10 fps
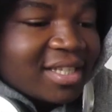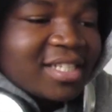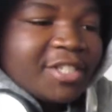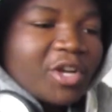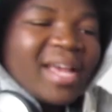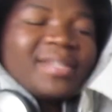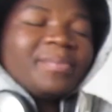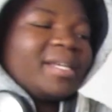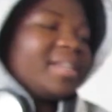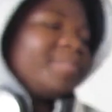in this joint,
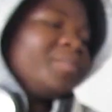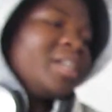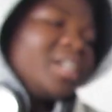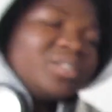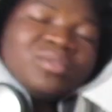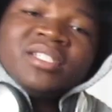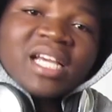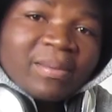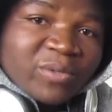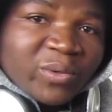man.
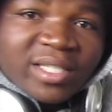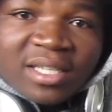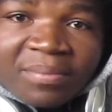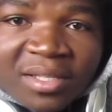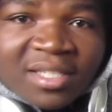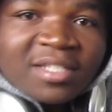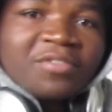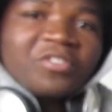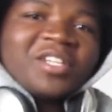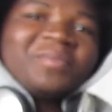Today I'm doing something
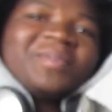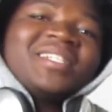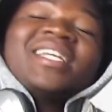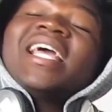different, man.